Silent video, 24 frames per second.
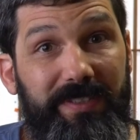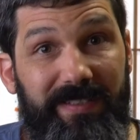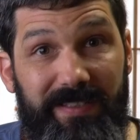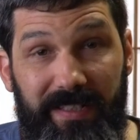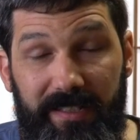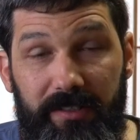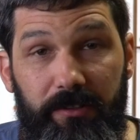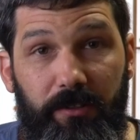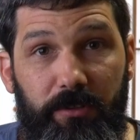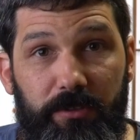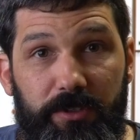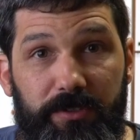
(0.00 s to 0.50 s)

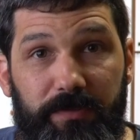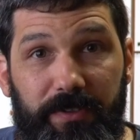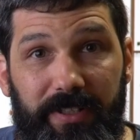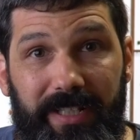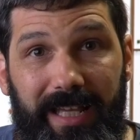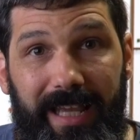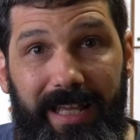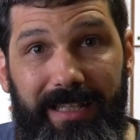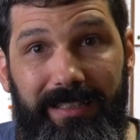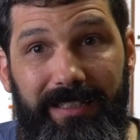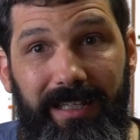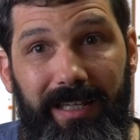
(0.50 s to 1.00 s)
signals for
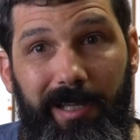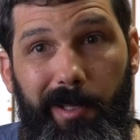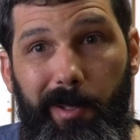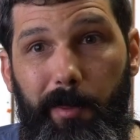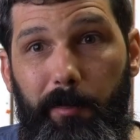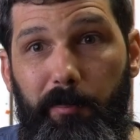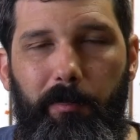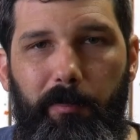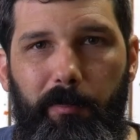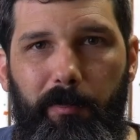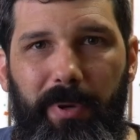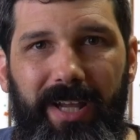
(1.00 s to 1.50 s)
that,
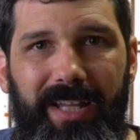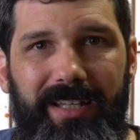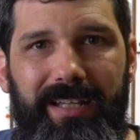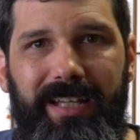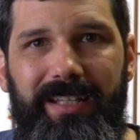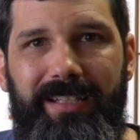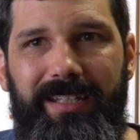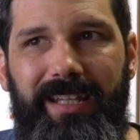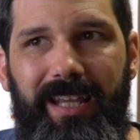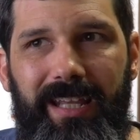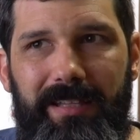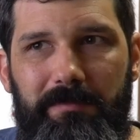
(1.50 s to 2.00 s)
but
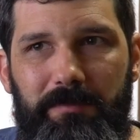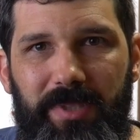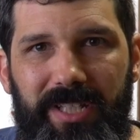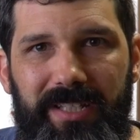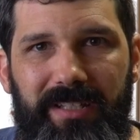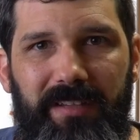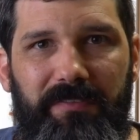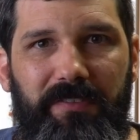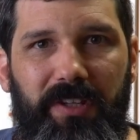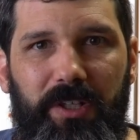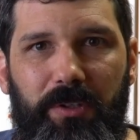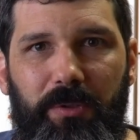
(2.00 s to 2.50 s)
it can be
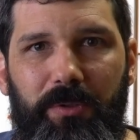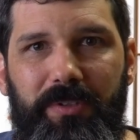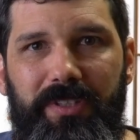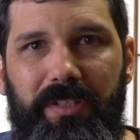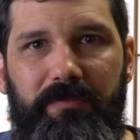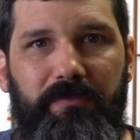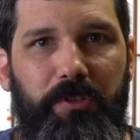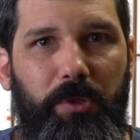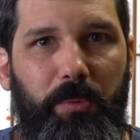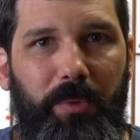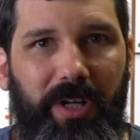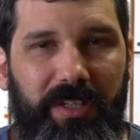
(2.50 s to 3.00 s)
difficult
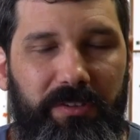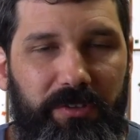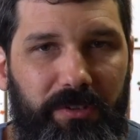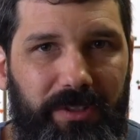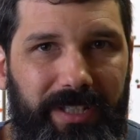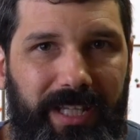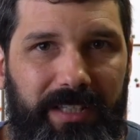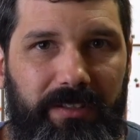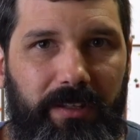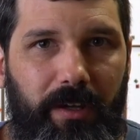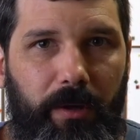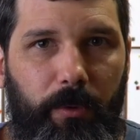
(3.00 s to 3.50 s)
if you want to
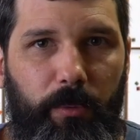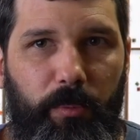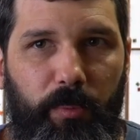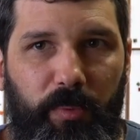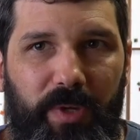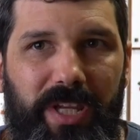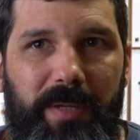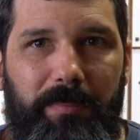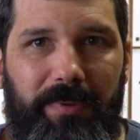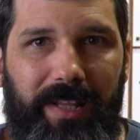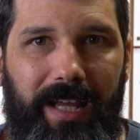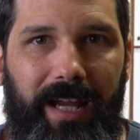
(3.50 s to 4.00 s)
get a
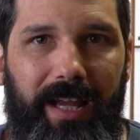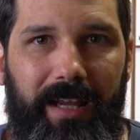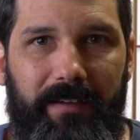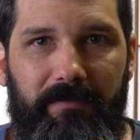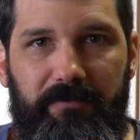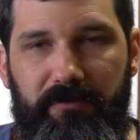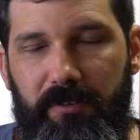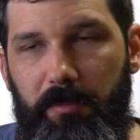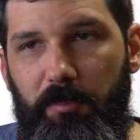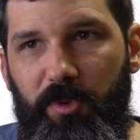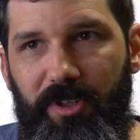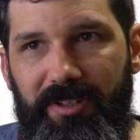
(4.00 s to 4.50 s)
reply
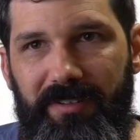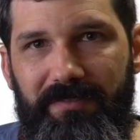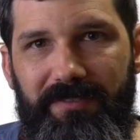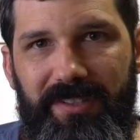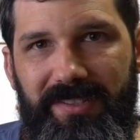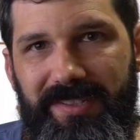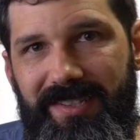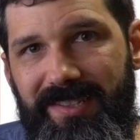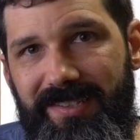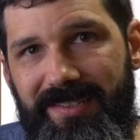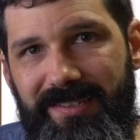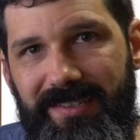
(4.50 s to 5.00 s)
from one of
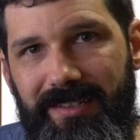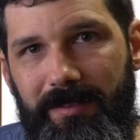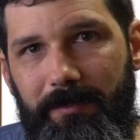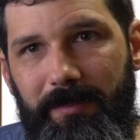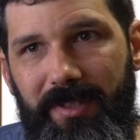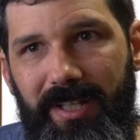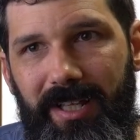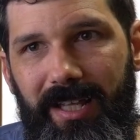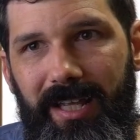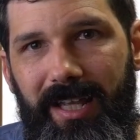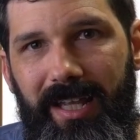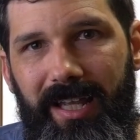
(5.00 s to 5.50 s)
the
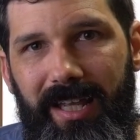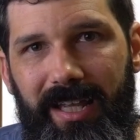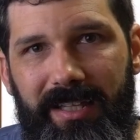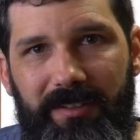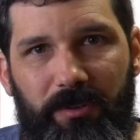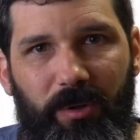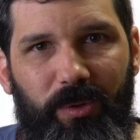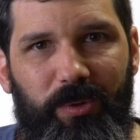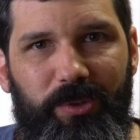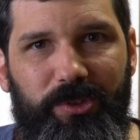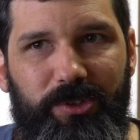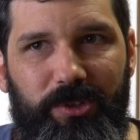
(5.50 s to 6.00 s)
system. And
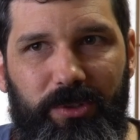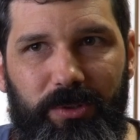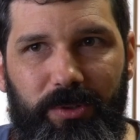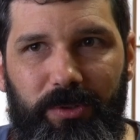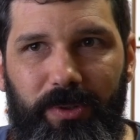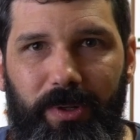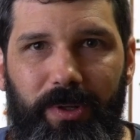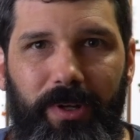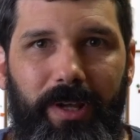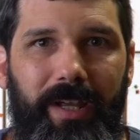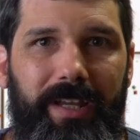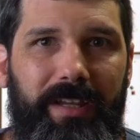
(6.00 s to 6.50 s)

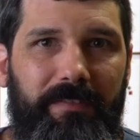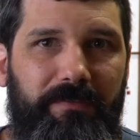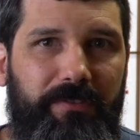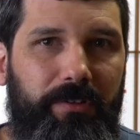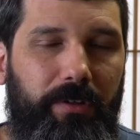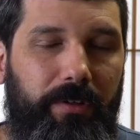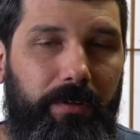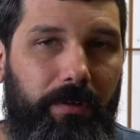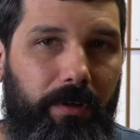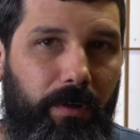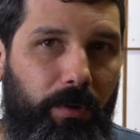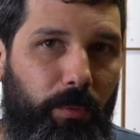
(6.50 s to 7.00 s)
also, if
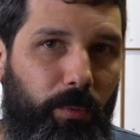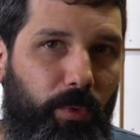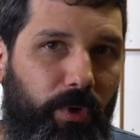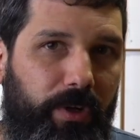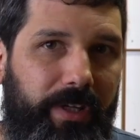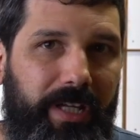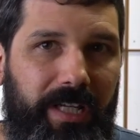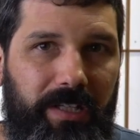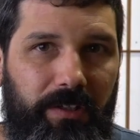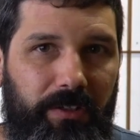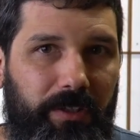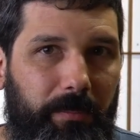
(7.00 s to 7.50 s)
you're
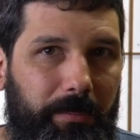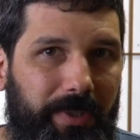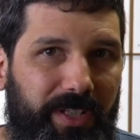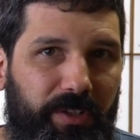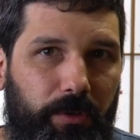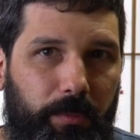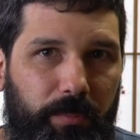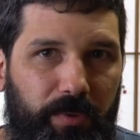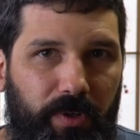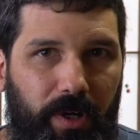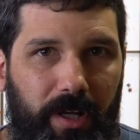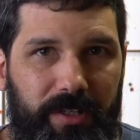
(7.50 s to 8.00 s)
working on a
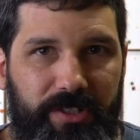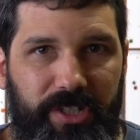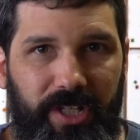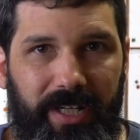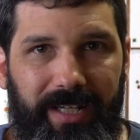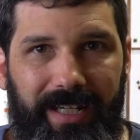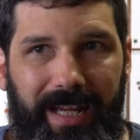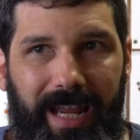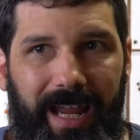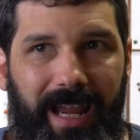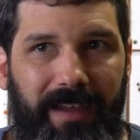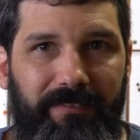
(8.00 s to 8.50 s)
bigger
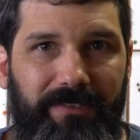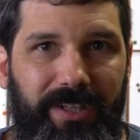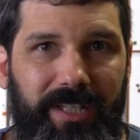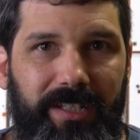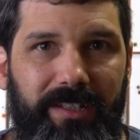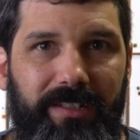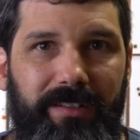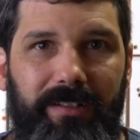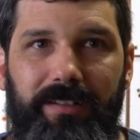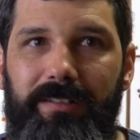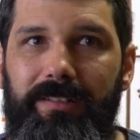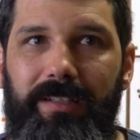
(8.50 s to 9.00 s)
project,
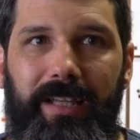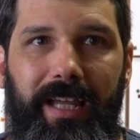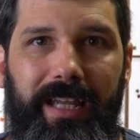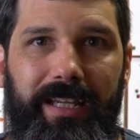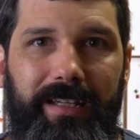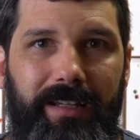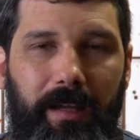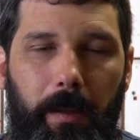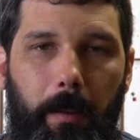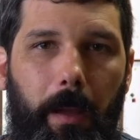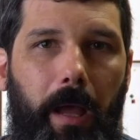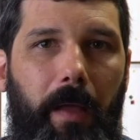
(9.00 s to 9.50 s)
having
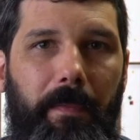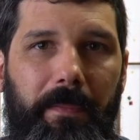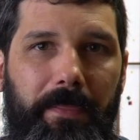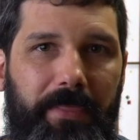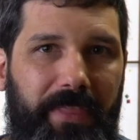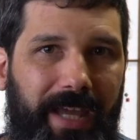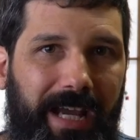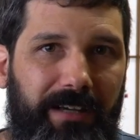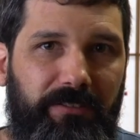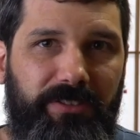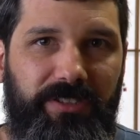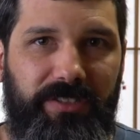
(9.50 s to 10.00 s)
like
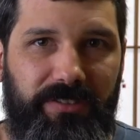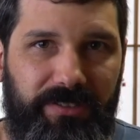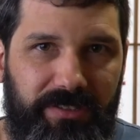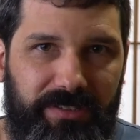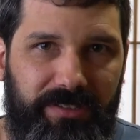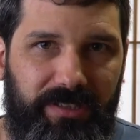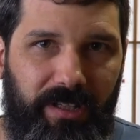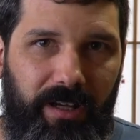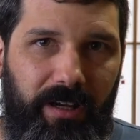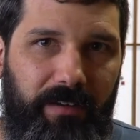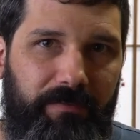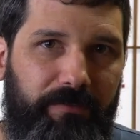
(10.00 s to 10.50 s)

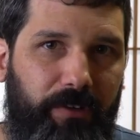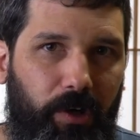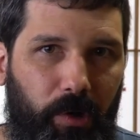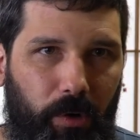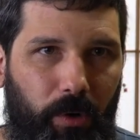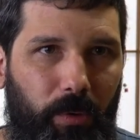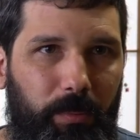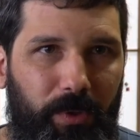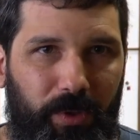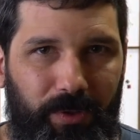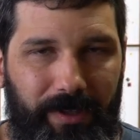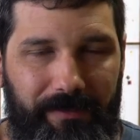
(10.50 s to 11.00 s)
thousands of
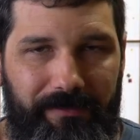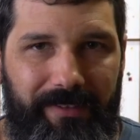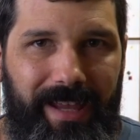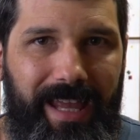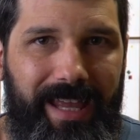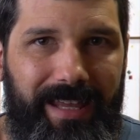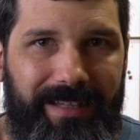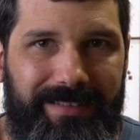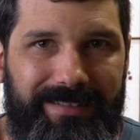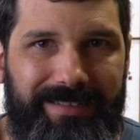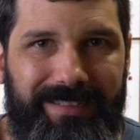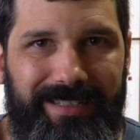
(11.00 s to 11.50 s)
global
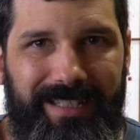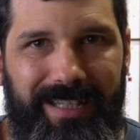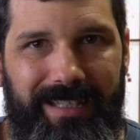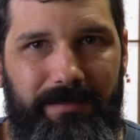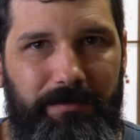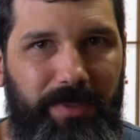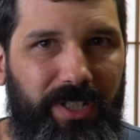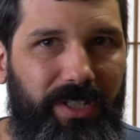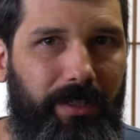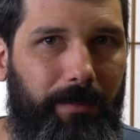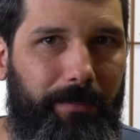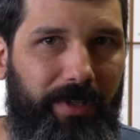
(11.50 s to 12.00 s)
events
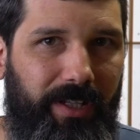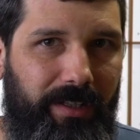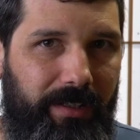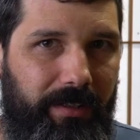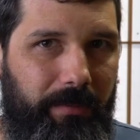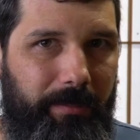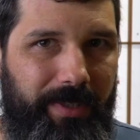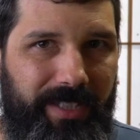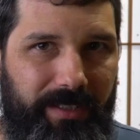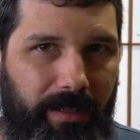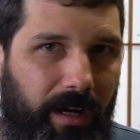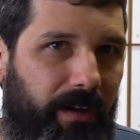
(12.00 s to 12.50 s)
can become a
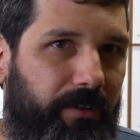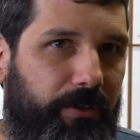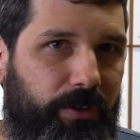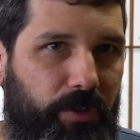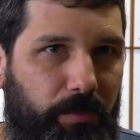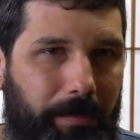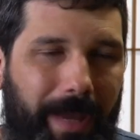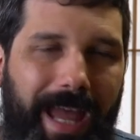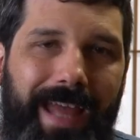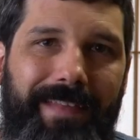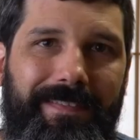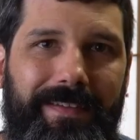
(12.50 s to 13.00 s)
little bit hard
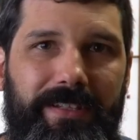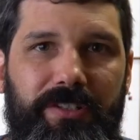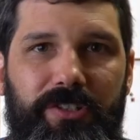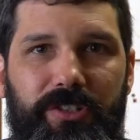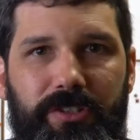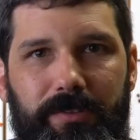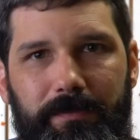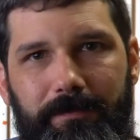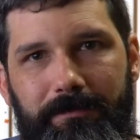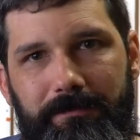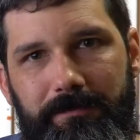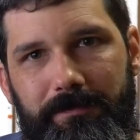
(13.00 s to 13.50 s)
to
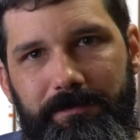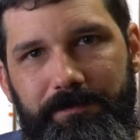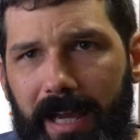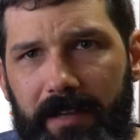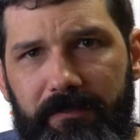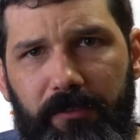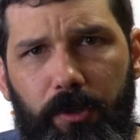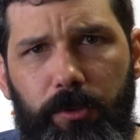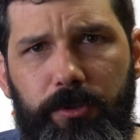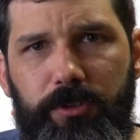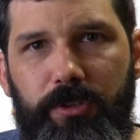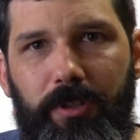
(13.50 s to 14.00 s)
manage.
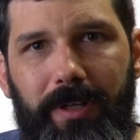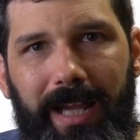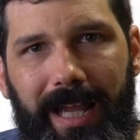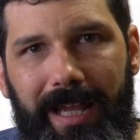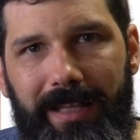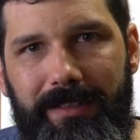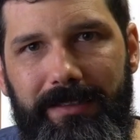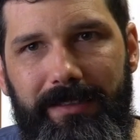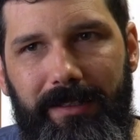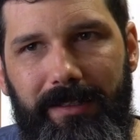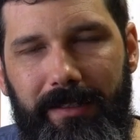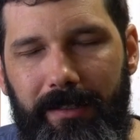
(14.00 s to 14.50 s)
I've also
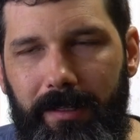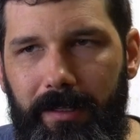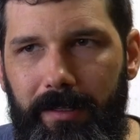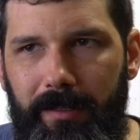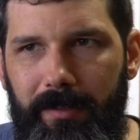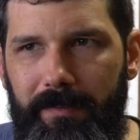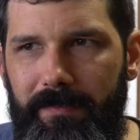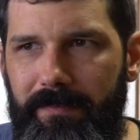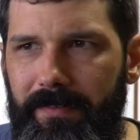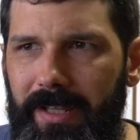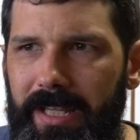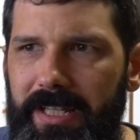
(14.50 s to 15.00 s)
had
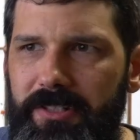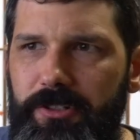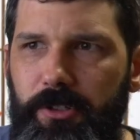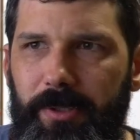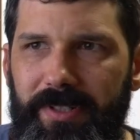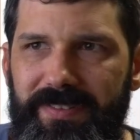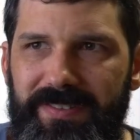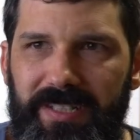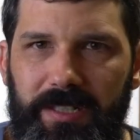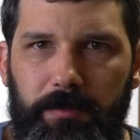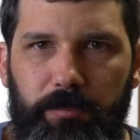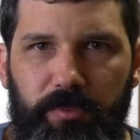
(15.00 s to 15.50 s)
an
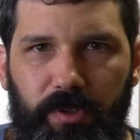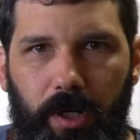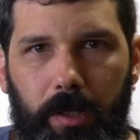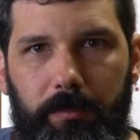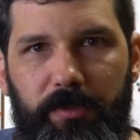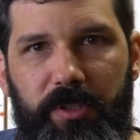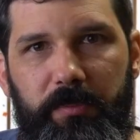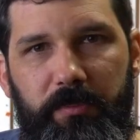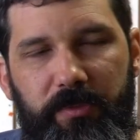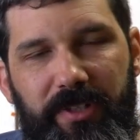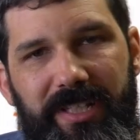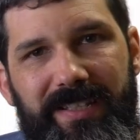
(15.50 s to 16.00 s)
interesting
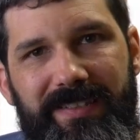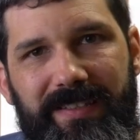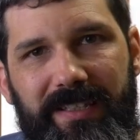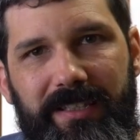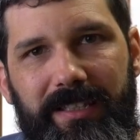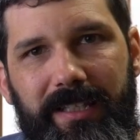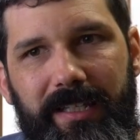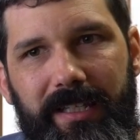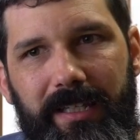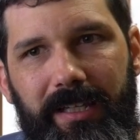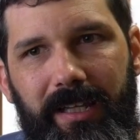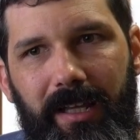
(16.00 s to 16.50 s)
problem
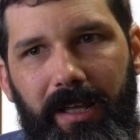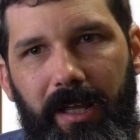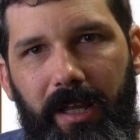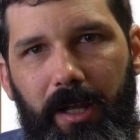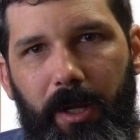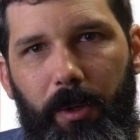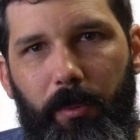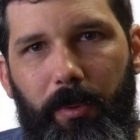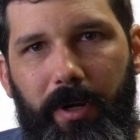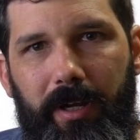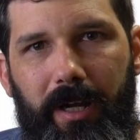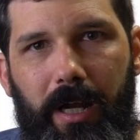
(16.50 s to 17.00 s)
recently
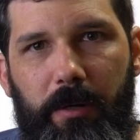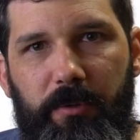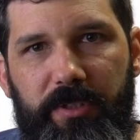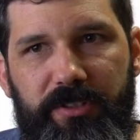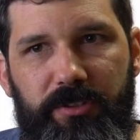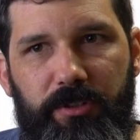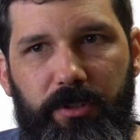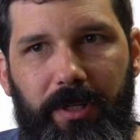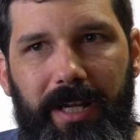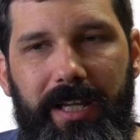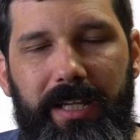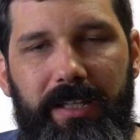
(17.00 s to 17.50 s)
where I was
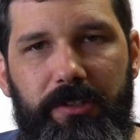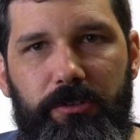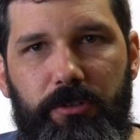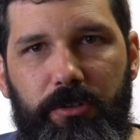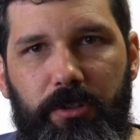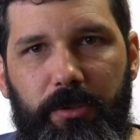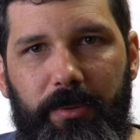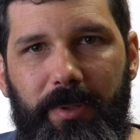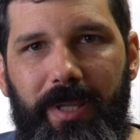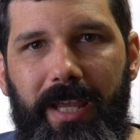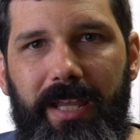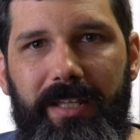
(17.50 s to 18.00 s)
trying to
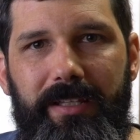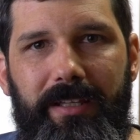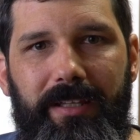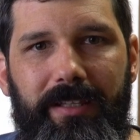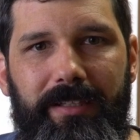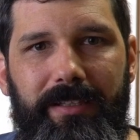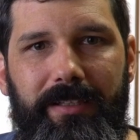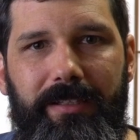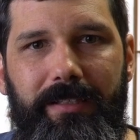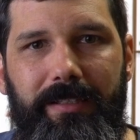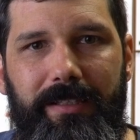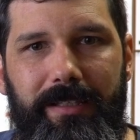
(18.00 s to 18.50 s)
create
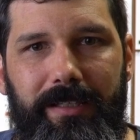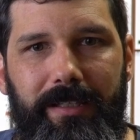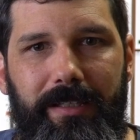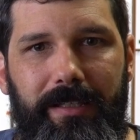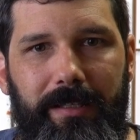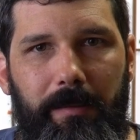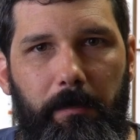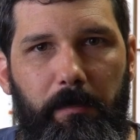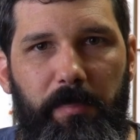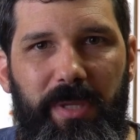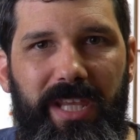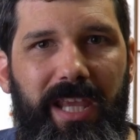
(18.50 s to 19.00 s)
a
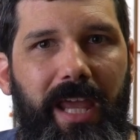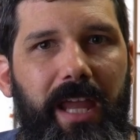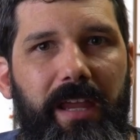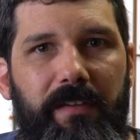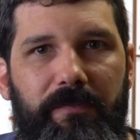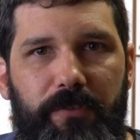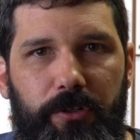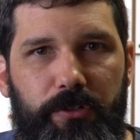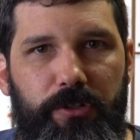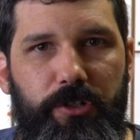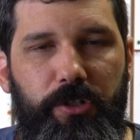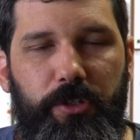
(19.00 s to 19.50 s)

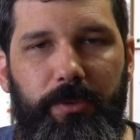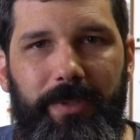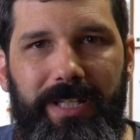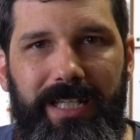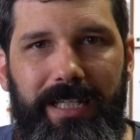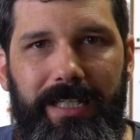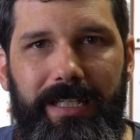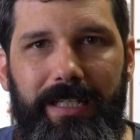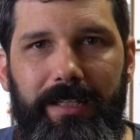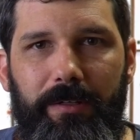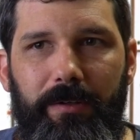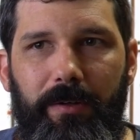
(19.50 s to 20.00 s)
behavior
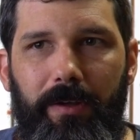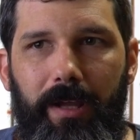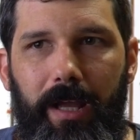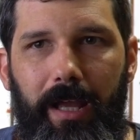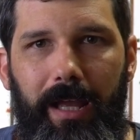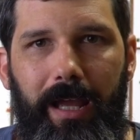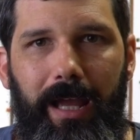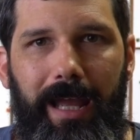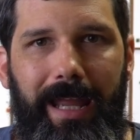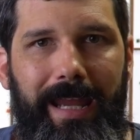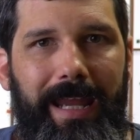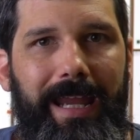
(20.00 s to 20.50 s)
tree
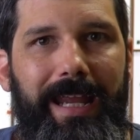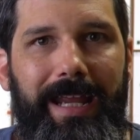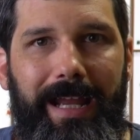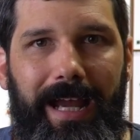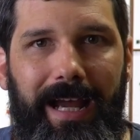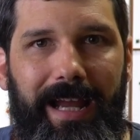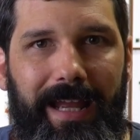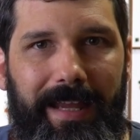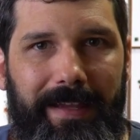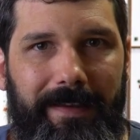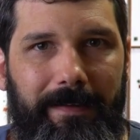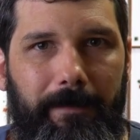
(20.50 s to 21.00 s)
A
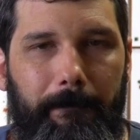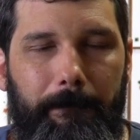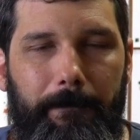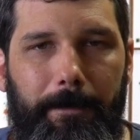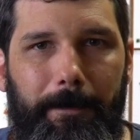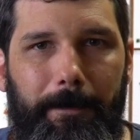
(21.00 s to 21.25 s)
I,